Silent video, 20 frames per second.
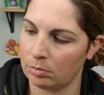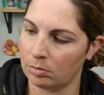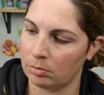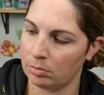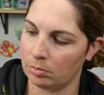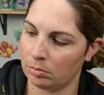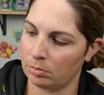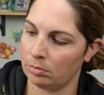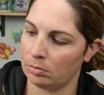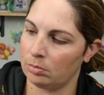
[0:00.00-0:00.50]

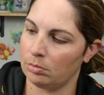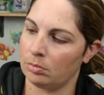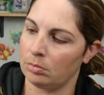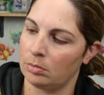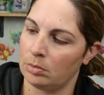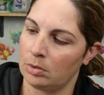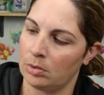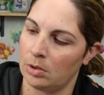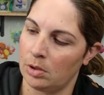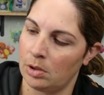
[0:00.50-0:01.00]

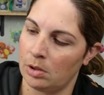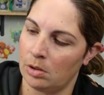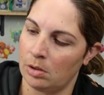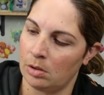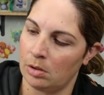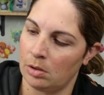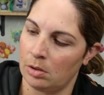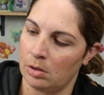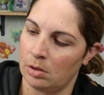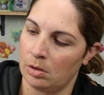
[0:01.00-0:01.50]

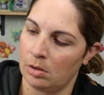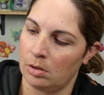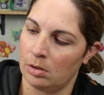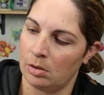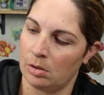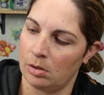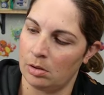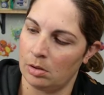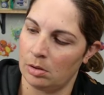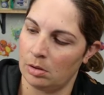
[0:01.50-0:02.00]

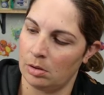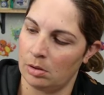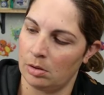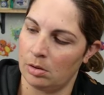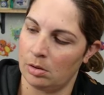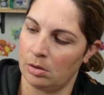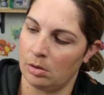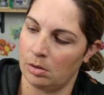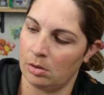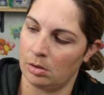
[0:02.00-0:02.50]

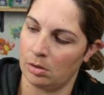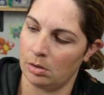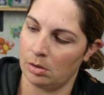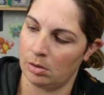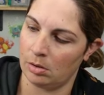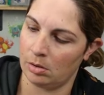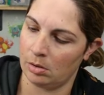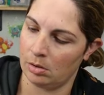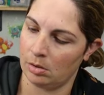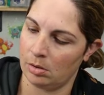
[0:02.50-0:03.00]

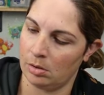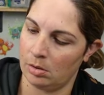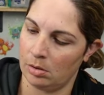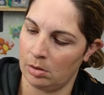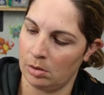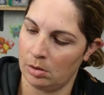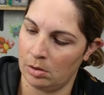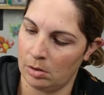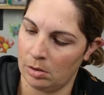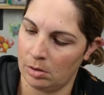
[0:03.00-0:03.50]

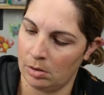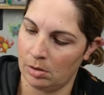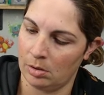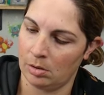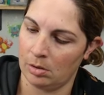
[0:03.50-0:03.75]
Nobody speaks.